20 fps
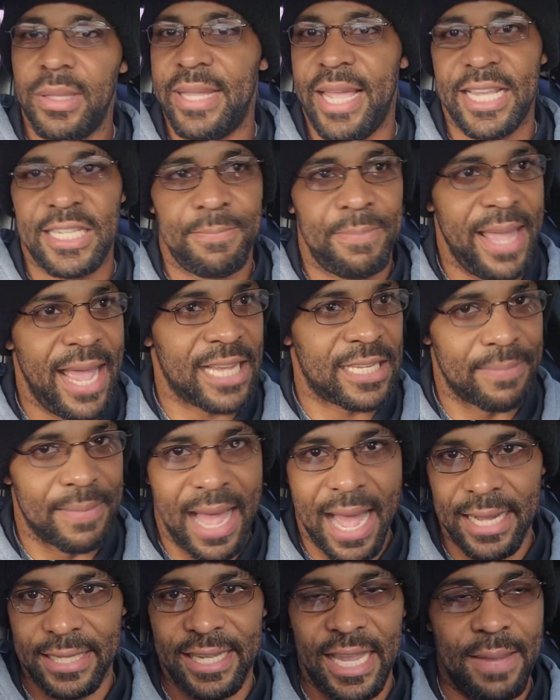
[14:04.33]
Then splash
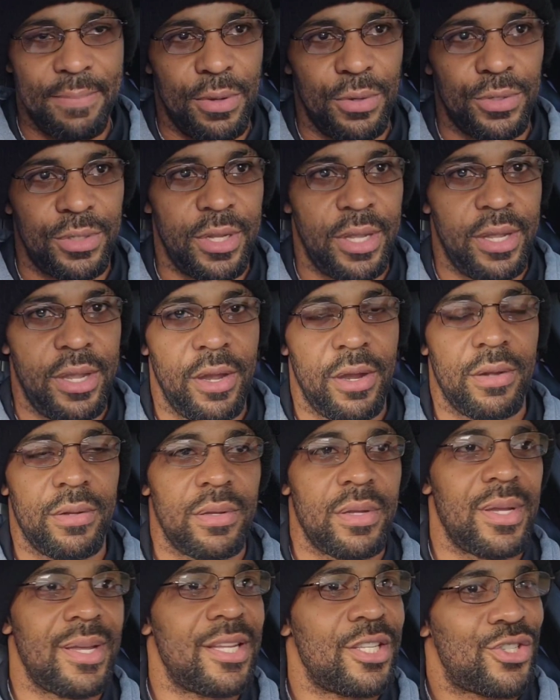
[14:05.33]
octane boost in here,
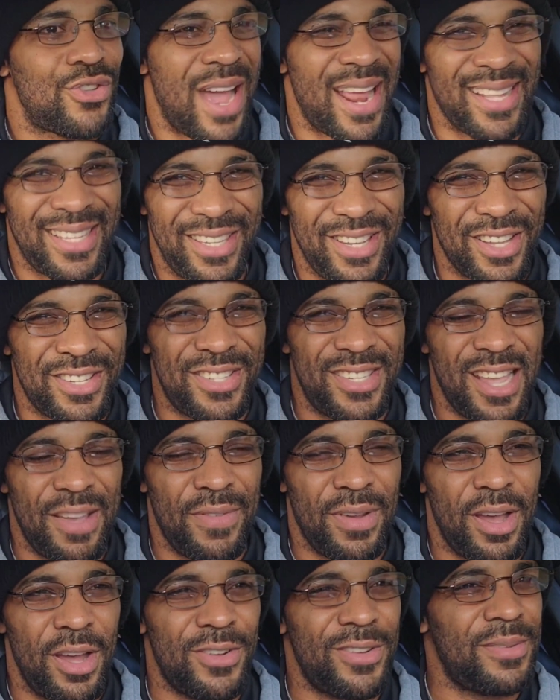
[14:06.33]
try to touch
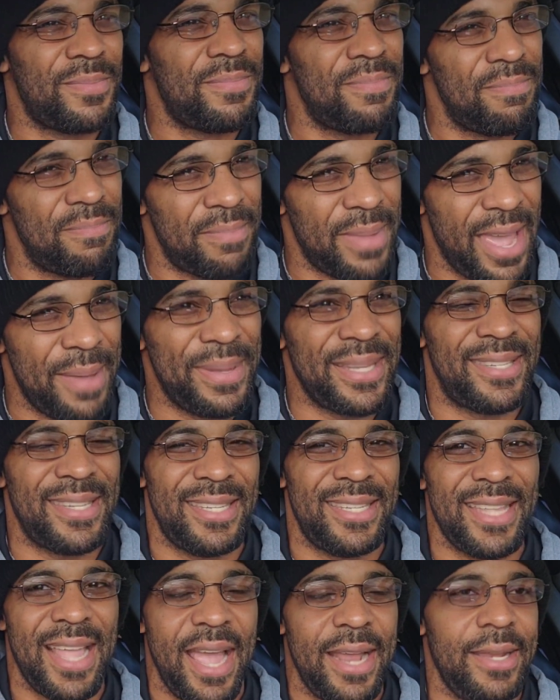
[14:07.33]
700, maybe
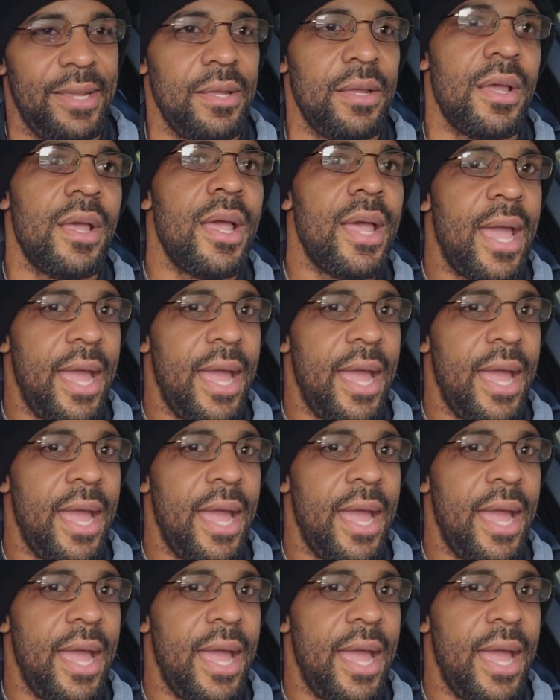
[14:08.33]
690.